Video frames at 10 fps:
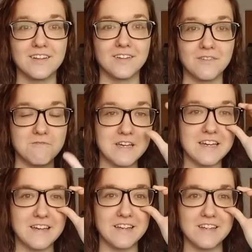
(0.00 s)

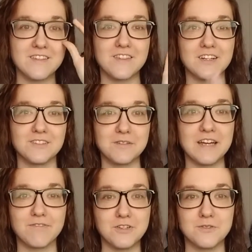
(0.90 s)
we
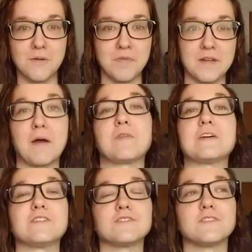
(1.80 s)
have to do something about
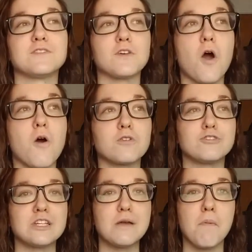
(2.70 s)
this." So
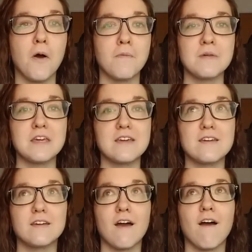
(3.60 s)
she wrote
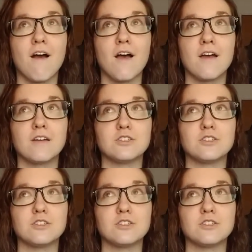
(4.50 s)
me a